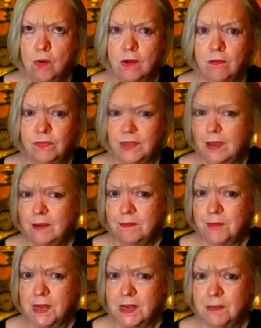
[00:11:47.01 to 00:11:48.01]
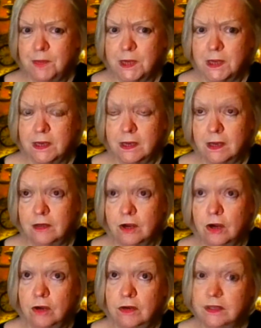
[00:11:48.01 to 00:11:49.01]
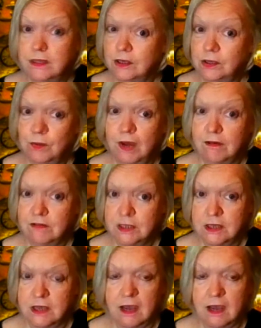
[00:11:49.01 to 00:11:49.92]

Oh, and then maybe not only that you have